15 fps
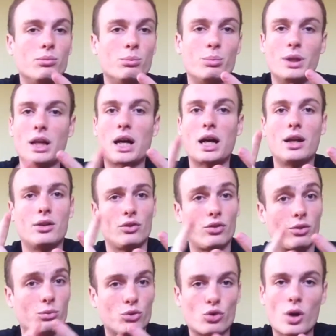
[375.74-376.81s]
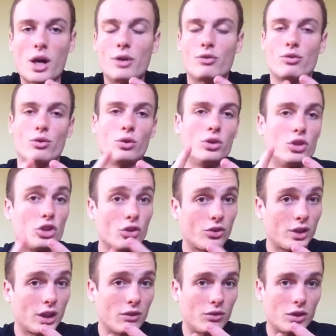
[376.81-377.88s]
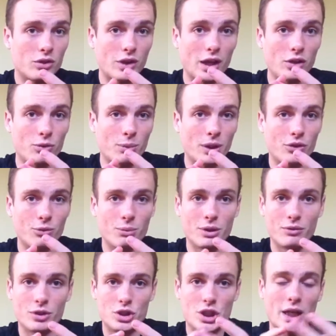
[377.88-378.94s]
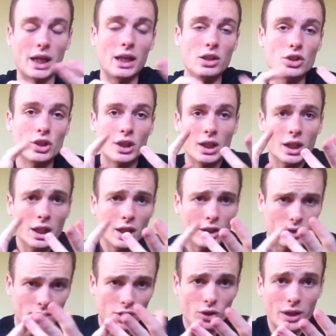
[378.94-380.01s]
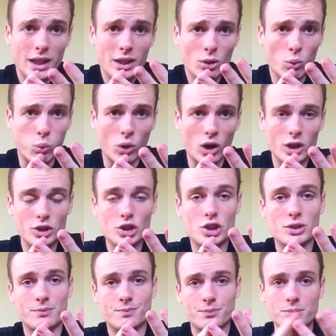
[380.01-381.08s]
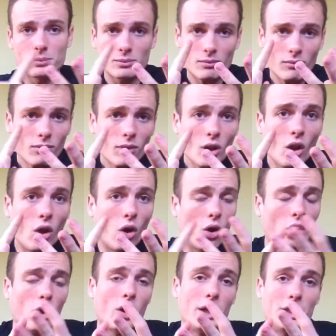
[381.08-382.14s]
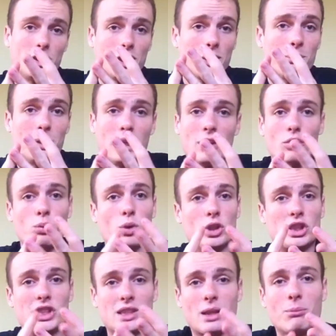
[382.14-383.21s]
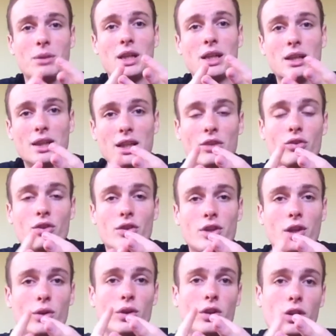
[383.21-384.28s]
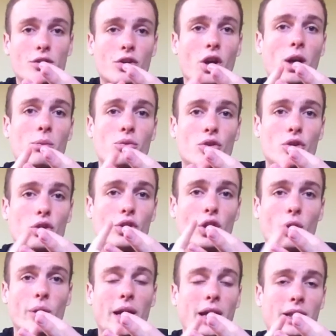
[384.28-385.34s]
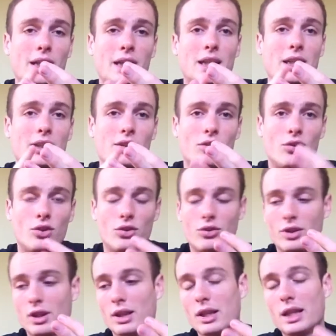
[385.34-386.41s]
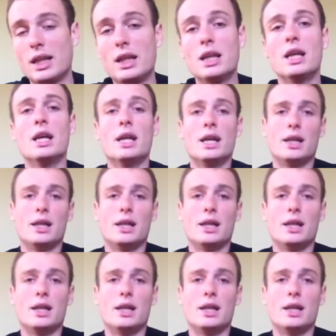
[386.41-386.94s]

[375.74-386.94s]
bananas, some dried fruit, just to give your taste buds a bit of a change. You need a watch or a GPS watch, something at least to tell you the time so you know how to eat consistently.